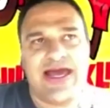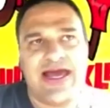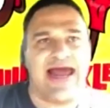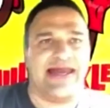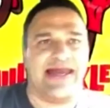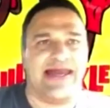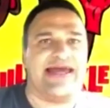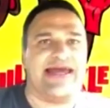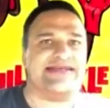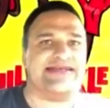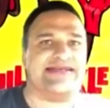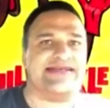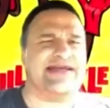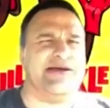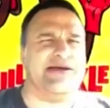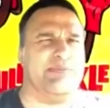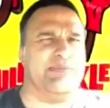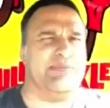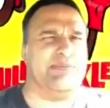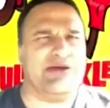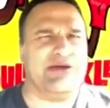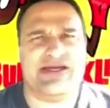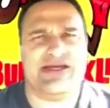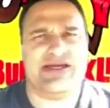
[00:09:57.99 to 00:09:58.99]
and like
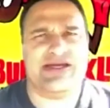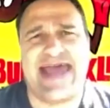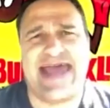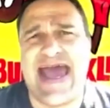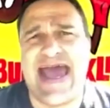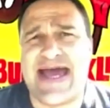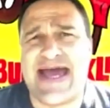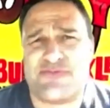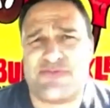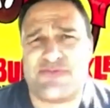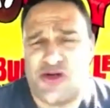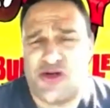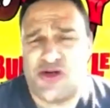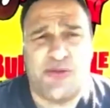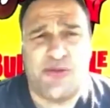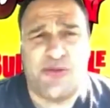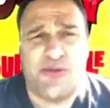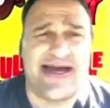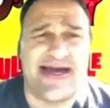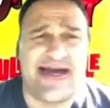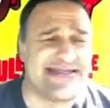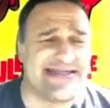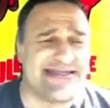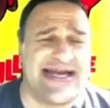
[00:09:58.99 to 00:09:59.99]
some cat
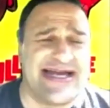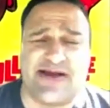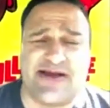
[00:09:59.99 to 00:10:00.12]
robots.